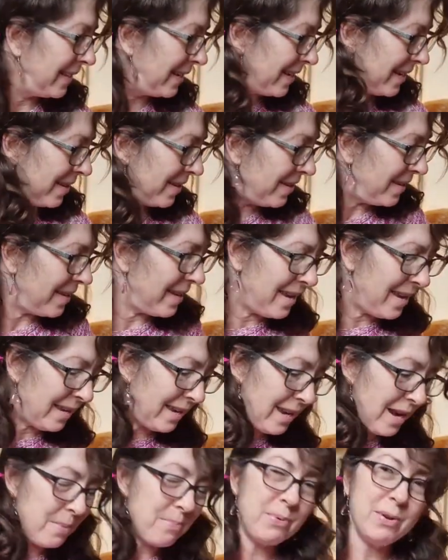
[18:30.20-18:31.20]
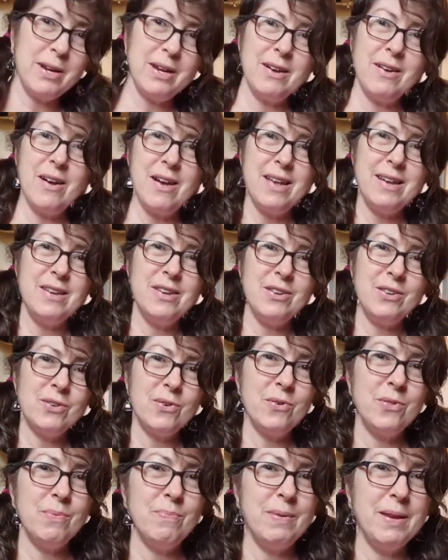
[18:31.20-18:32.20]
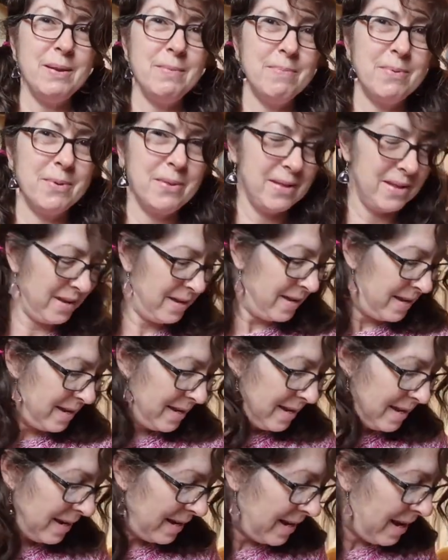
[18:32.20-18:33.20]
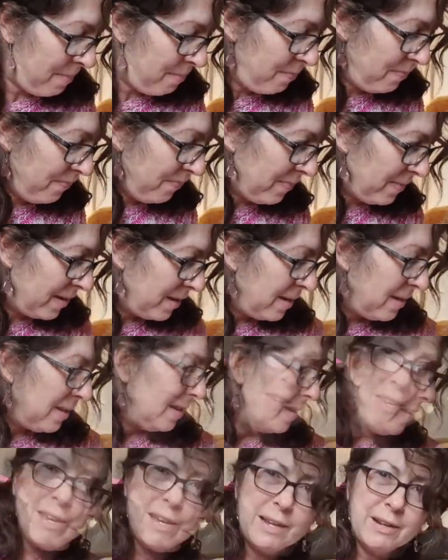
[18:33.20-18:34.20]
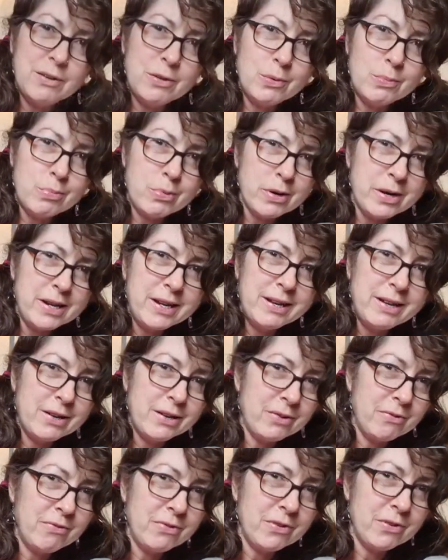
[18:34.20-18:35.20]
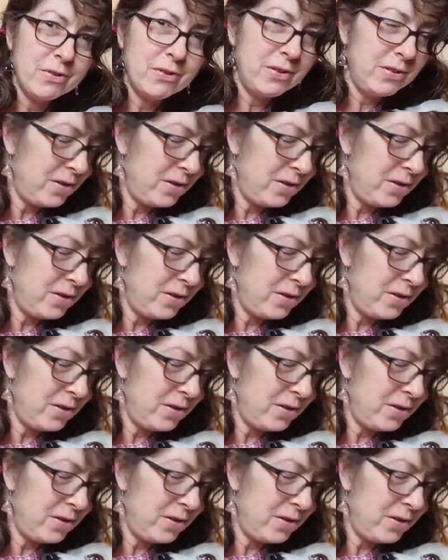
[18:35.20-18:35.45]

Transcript: can I put it on to show the people? Can I have to take a little break here for